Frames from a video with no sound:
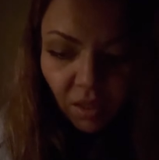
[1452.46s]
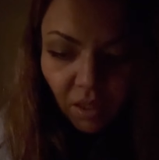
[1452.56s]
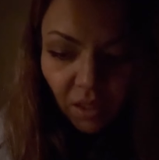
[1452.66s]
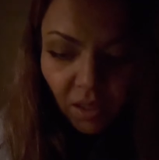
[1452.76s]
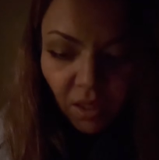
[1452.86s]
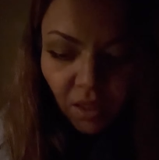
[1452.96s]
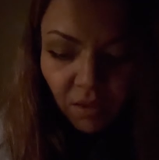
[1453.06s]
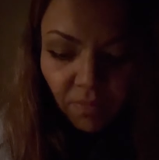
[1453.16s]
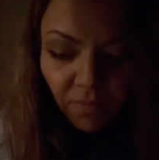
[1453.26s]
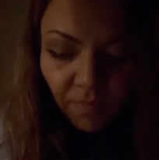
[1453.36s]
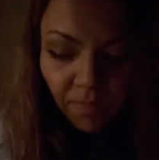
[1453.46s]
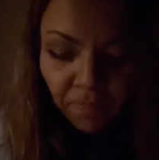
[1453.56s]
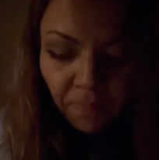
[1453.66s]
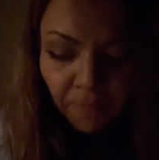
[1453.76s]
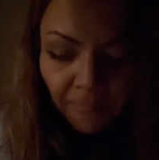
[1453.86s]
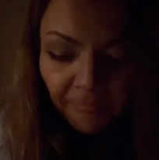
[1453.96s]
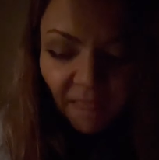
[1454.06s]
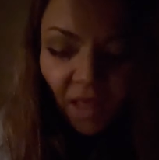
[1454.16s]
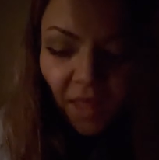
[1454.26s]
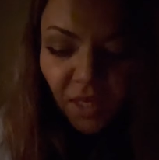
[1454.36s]
And,
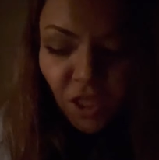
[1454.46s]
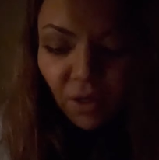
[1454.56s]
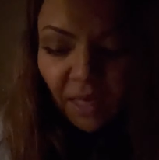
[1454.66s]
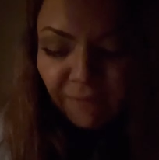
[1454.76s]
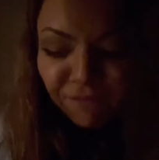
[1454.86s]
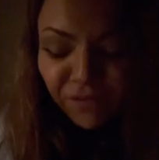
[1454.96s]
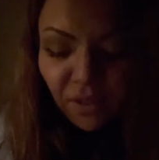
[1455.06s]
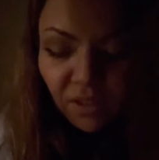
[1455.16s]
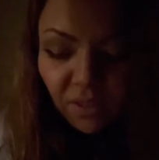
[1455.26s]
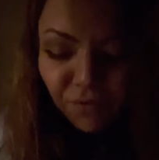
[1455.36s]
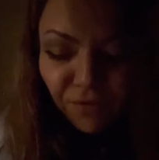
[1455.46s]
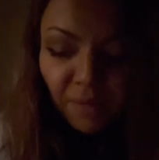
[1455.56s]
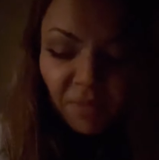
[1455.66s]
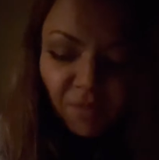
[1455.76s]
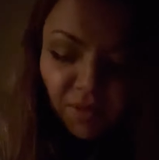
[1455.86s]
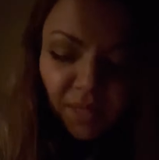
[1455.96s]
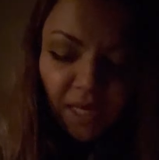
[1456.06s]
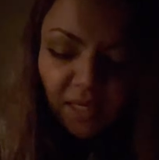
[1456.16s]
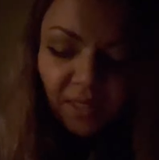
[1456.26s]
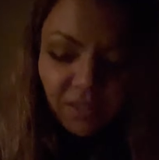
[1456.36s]
you know, at first for them in the
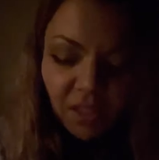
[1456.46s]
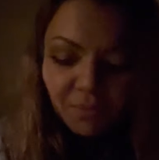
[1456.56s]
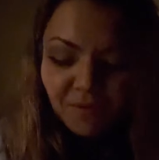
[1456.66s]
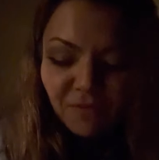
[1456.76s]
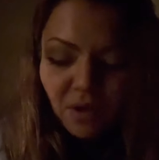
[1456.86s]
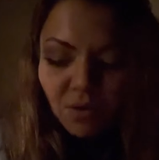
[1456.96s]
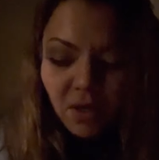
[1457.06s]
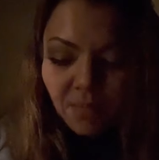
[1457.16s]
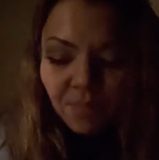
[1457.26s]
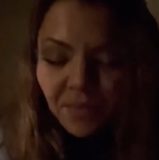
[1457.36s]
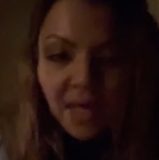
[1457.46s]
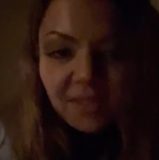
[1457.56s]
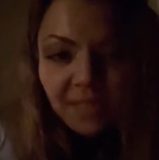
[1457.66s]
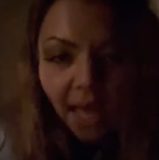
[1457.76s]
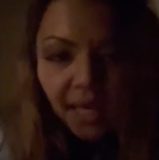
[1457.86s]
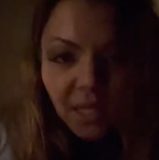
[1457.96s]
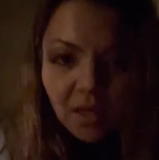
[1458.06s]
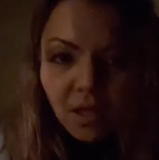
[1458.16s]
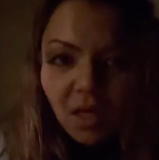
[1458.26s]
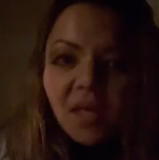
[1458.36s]
beginning, it's going to be very
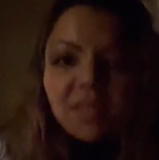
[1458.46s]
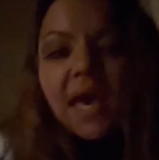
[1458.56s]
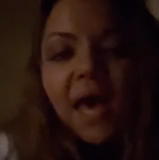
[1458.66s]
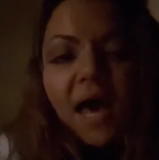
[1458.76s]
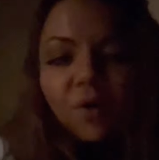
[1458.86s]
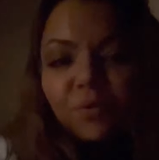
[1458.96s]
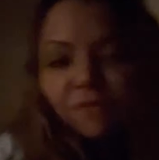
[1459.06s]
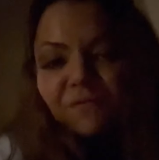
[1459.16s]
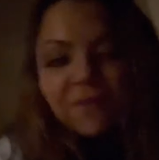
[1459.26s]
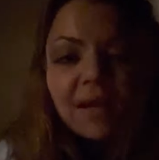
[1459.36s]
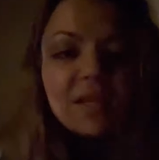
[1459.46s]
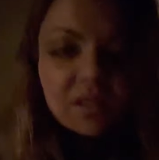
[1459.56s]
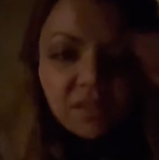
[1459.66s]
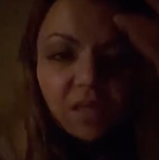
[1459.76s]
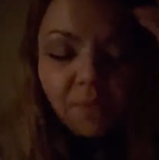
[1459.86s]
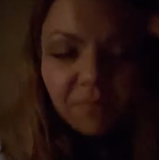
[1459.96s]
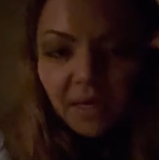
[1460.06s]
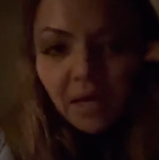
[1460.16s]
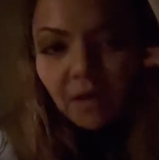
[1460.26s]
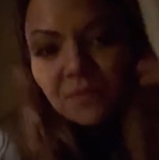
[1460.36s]
exciting. Yeah, we're finally on top
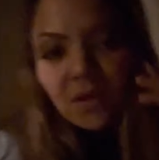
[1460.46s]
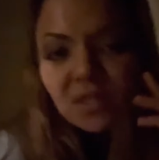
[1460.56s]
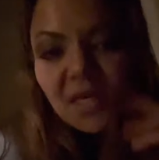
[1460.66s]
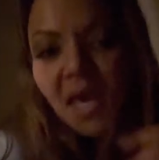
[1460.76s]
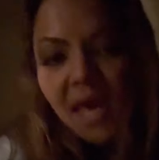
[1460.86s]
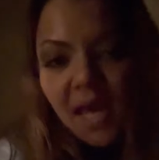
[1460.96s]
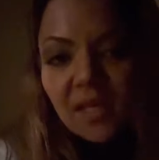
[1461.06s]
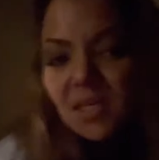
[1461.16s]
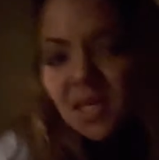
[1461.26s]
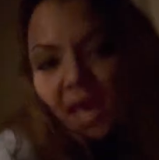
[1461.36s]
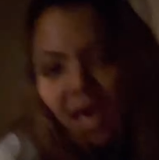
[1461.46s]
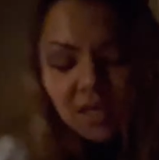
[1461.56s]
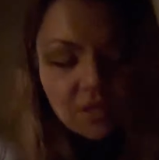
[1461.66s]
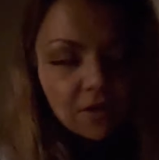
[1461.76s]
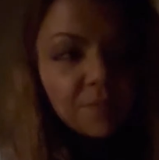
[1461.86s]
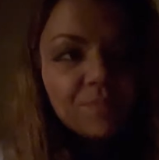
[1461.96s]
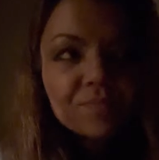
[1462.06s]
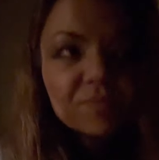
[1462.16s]
now. Yay, yay, you know.